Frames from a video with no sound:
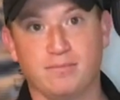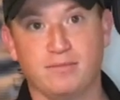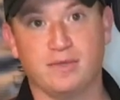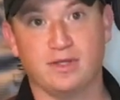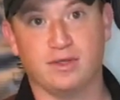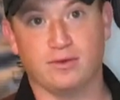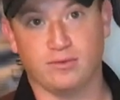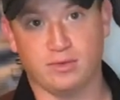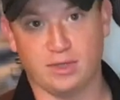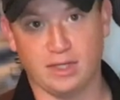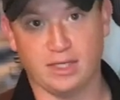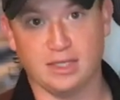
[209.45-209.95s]

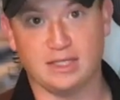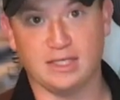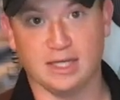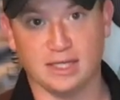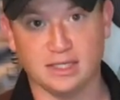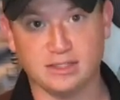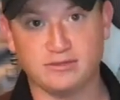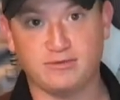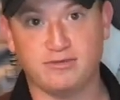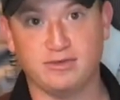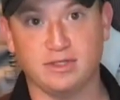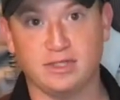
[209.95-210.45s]
It
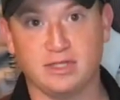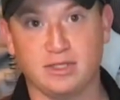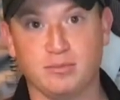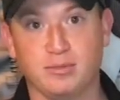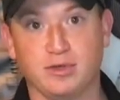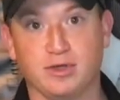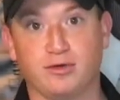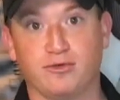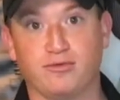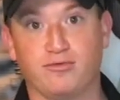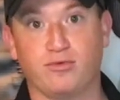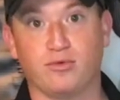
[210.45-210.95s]
does fit the
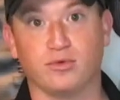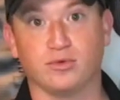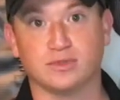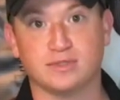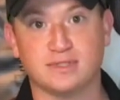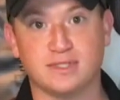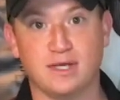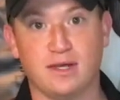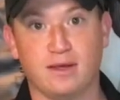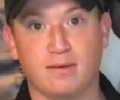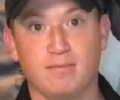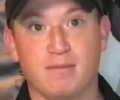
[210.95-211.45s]
bill for
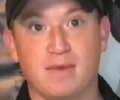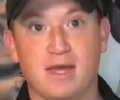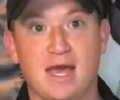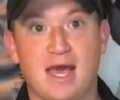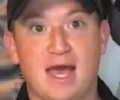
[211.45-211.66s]
some.